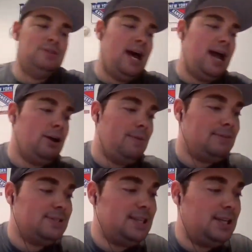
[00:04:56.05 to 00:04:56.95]
retired
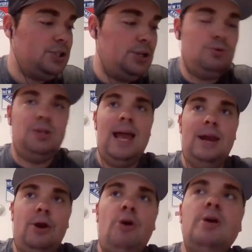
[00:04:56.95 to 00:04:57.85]
about 6 years
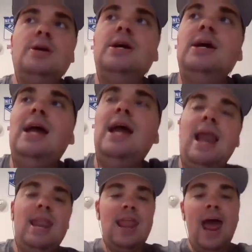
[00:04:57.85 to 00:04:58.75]
later.
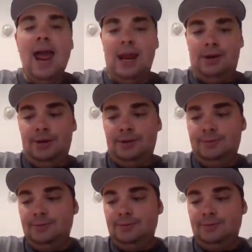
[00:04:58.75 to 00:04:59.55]
And then,